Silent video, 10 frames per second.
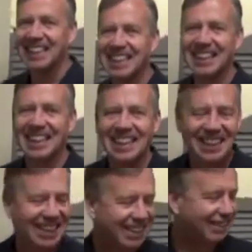the voice that
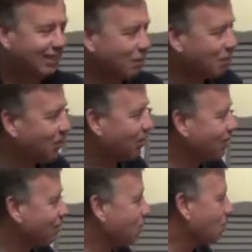comes from the ladies'
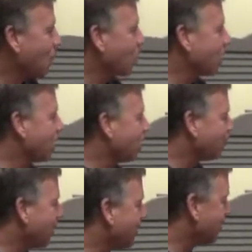room. The morning.
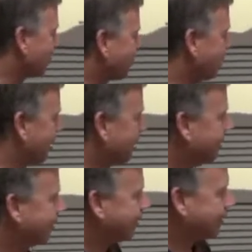Yeah.
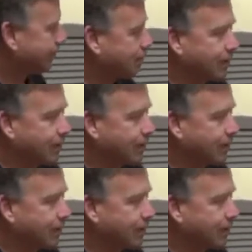of I was-